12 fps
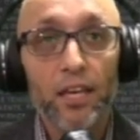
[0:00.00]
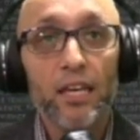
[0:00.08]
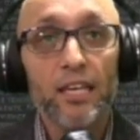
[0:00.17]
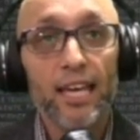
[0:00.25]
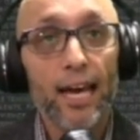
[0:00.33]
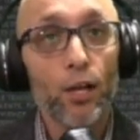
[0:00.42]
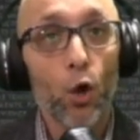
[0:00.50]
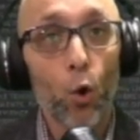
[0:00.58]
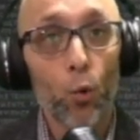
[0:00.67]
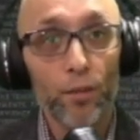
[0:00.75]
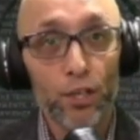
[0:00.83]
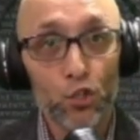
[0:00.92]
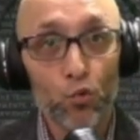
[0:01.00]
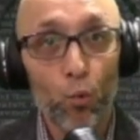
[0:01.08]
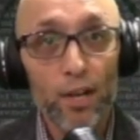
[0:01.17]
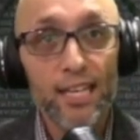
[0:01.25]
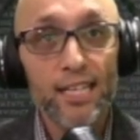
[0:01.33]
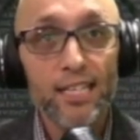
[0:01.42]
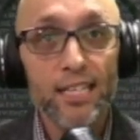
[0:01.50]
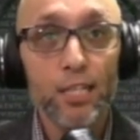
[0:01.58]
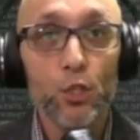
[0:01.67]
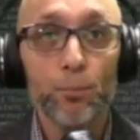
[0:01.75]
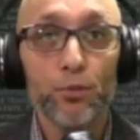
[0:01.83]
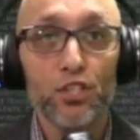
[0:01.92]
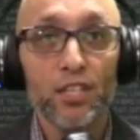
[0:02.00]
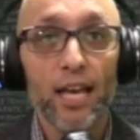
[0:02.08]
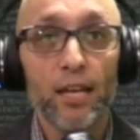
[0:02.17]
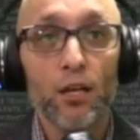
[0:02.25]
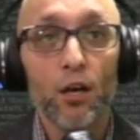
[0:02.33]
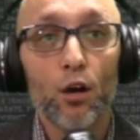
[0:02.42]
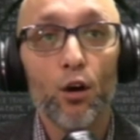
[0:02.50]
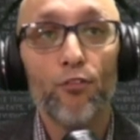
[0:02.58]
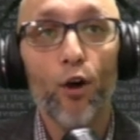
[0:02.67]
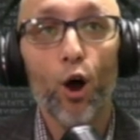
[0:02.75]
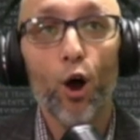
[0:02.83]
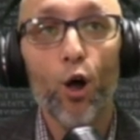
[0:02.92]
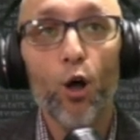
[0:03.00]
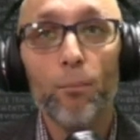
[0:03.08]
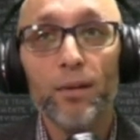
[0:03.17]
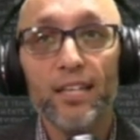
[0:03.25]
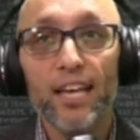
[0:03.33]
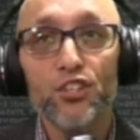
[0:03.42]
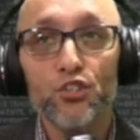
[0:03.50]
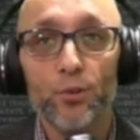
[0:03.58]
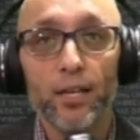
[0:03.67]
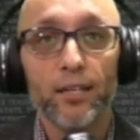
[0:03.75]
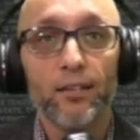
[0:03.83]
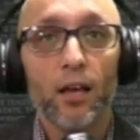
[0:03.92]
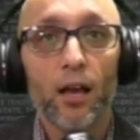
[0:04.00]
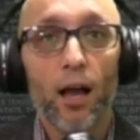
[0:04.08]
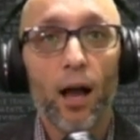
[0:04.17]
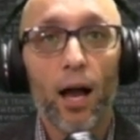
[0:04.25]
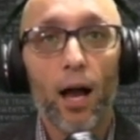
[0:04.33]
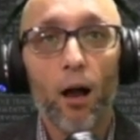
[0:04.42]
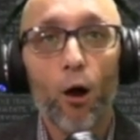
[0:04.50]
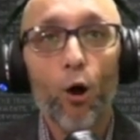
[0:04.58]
yet only 26% of all pedestrian uh,